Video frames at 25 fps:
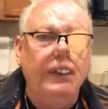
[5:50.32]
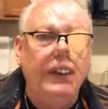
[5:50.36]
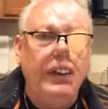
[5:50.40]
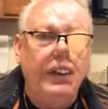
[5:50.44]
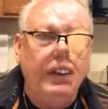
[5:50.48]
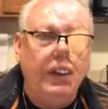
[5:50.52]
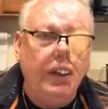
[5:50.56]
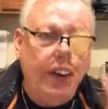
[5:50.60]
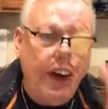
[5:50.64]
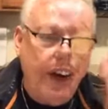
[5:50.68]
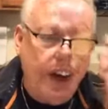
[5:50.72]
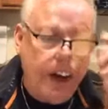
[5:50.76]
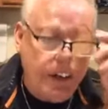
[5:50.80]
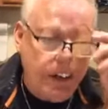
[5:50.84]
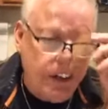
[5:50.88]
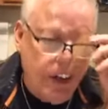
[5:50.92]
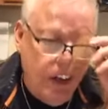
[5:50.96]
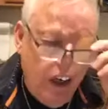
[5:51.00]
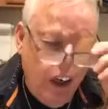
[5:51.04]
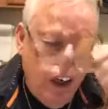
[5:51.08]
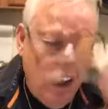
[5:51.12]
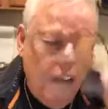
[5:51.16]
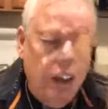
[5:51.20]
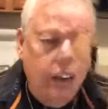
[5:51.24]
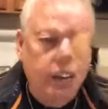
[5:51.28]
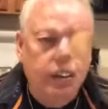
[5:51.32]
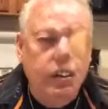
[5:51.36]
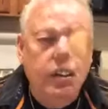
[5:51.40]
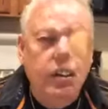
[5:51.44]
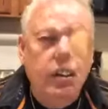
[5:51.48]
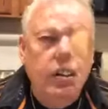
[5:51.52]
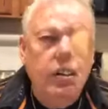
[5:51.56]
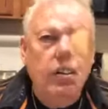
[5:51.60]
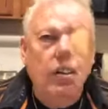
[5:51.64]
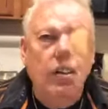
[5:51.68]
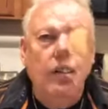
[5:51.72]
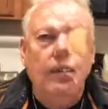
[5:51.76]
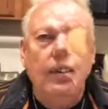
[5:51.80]
with Christ. Do
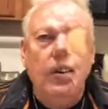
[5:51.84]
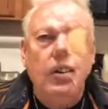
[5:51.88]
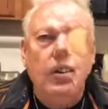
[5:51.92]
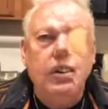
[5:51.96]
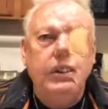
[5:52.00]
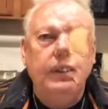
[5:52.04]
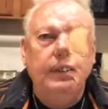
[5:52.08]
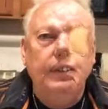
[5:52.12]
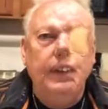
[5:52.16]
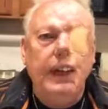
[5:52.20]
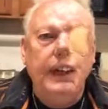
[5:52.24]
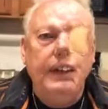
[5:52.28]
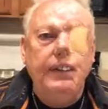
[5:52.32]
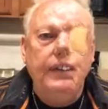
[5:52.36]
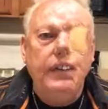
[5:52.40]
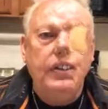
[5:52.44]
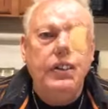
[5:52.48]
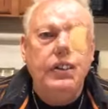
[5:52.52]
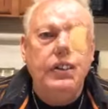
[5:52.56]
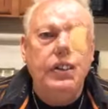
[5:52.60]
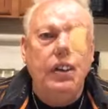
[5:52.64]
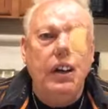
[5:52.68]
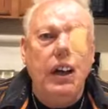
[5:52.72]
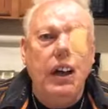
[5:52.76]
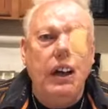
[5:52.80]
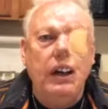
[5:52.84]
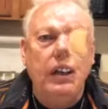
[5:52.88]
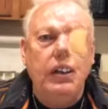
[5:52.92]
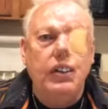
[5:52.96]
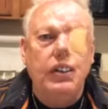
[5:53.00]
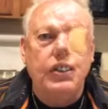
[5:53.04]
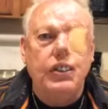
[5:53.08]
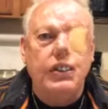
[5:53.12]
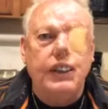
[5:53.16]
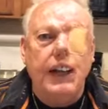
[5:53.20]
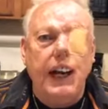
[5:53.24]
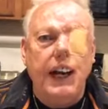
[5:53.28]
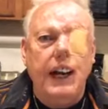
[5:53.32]
you know most believers do not
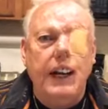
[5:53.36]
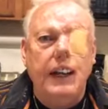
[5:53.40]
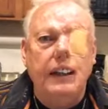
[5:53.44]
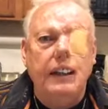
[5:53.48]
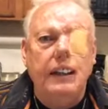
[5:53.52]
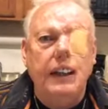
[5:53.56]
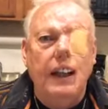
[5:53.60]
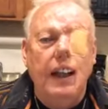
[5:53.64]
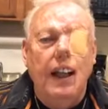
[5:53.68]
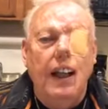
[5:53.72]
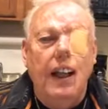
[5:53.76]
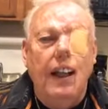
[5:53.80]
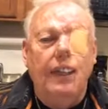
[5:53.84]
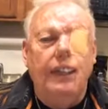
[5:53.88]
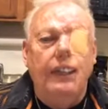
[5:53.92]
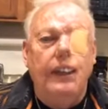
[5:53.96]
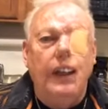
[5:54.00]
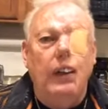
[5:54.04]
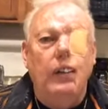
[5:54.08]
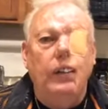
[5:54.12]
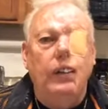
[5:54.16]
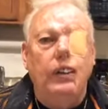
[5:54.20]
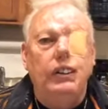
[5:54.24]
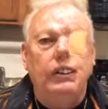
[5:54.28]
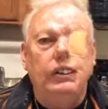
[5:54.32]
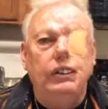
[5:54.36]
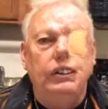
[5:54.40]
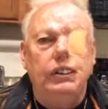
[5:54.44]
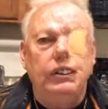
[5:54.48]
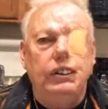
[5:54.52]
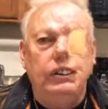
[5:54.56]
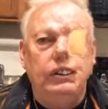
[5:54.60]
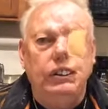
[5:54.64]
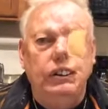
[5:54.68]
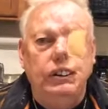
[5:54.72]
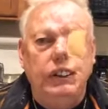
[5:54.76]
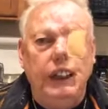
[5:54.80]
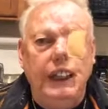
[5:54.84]
understand that when
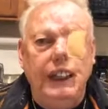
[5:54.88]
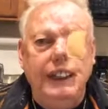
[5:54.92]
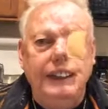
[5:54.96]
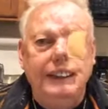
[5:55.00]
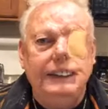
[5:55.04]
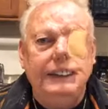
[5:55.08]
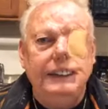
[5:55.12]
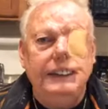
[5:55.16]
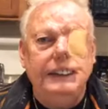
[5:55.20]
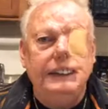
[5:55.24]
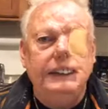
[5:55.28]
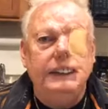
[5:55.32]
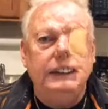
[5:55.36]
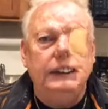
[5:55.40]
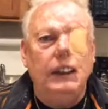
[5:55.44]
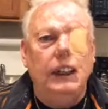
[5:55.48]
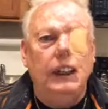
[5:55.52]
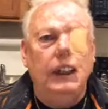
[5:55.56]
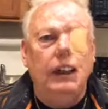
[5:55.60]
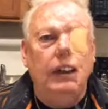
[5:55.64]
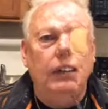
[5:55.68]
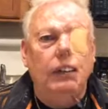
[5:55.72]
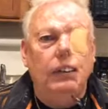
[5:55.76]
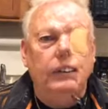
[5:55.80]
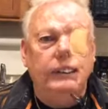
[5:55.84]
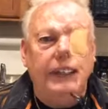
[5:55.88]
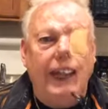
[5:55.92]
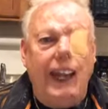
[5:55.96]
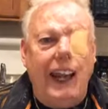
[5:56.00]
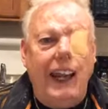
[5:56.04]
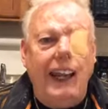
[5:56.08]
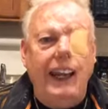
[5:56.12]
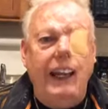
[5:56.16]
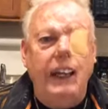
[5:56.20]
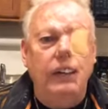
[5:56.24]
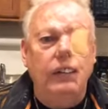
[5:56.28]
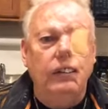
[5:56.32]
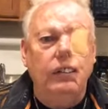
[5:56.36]
Jesus was
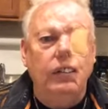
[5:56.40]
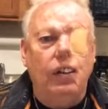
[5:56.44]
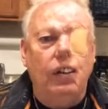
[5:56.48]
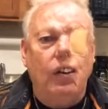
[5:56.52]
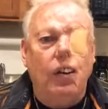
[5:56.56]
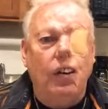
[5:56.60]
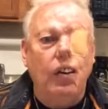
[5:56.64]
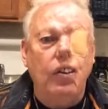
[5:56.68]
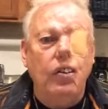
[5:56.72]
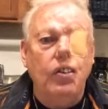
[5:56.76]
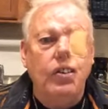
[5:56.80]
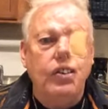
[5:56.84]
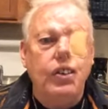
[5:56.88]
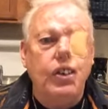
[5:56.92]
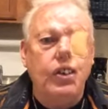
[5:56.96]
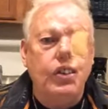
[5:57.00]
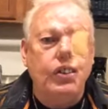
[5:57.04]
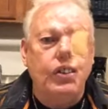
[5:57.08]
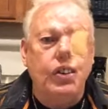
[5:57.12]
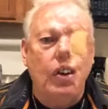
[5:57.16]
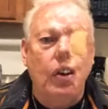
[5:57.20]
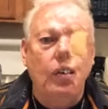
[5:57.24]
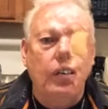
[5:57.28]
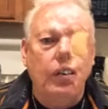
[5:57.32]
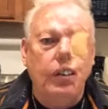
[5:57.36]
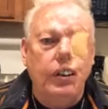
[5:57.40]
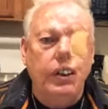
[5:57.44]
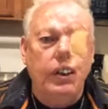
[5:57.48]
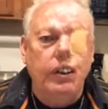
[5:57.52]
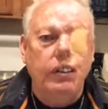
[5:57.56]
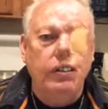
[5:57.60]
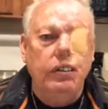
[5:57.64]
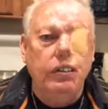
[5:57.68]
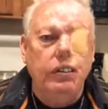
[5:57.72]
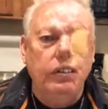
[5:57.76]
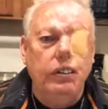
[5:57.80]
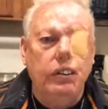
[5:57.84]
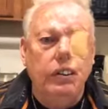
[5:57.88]
hanging on the cross, so were
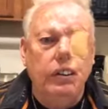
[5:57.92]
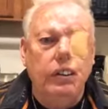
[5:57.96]
you?